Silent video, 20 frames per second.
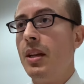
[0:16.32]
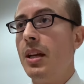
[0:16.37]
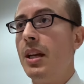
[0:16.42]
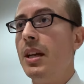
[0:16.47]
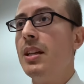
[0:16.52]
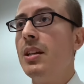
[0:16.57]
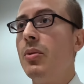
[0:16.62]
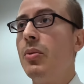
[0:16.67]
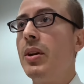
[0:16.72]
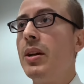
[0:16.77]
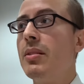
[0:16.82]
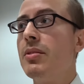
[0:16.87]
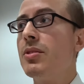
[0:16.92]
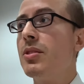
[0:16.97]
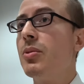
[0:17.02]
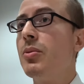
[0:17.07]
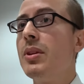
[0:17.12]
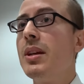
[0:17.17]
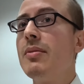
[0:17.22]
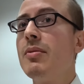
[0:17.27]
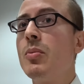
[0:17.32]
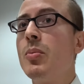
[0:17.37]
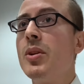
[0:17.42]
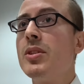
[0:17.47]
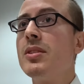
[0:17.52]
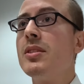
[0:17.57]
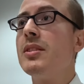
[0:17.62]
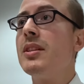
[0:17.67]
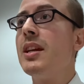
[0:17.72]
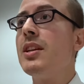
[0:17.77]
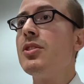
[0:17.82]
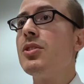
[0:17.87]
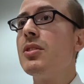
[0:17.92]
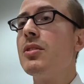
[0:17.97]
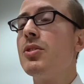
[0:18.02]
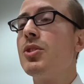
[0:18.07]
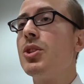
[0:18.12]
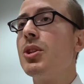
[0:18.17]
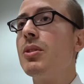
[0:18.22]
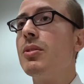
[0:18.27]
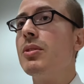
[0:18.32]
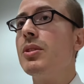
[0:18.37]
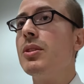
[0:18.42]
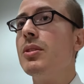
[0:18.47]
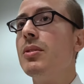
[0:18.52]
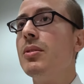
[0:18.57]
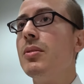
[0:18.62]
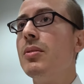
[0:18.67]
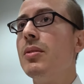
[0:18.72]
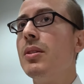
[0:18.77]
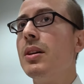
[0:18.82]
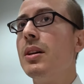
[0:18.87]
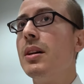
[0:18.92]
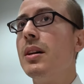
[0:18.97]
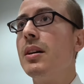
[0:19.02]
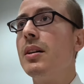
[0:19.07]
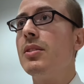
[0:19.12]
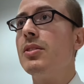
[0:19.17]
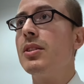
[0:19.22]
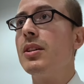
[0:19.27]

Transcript: Anyway, so we have a presentation to show you uh,